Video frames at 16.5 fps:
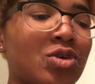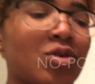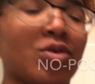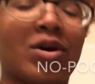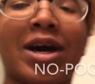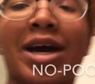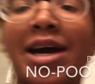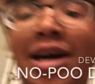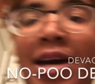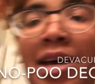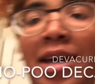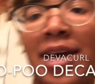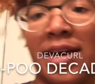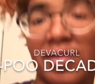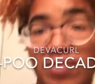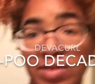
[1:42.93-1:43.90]
So I
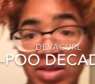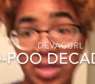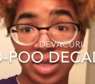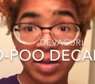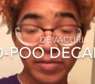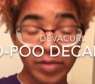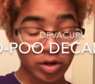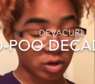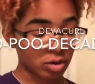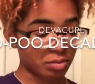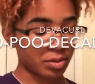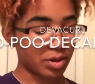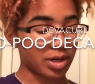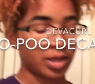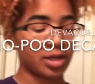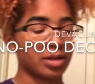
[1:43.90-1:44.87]
have this DevaCurl
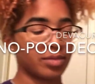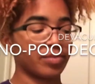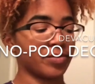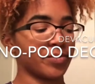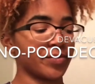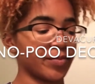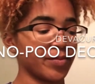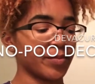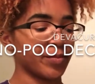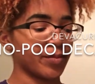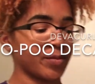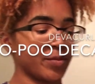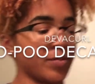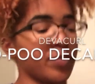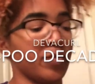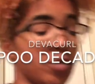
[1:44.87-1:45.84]
product.
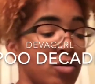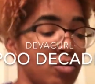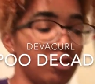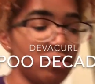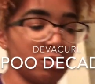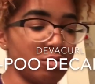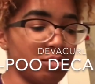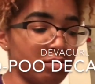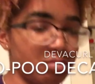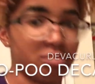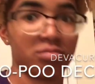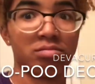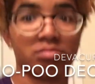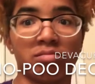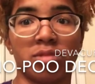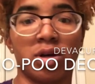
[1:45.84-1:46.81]
Uh oh,
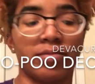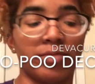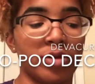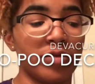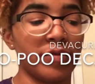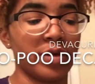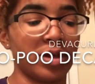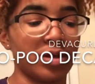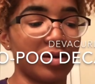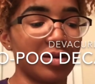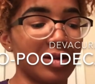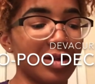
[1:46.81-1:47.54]
almost fell.